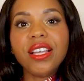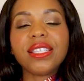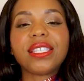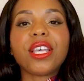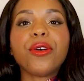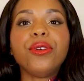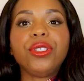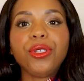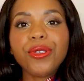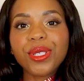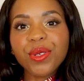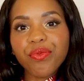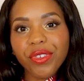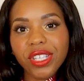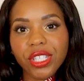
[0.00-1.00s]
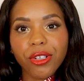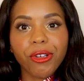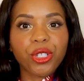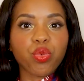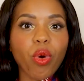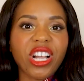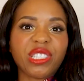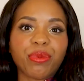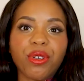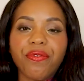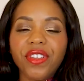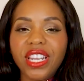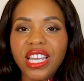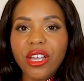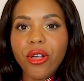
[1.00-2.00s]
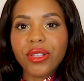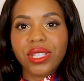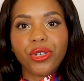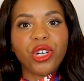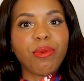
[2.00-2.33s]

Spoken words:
So do some research, watch more videos,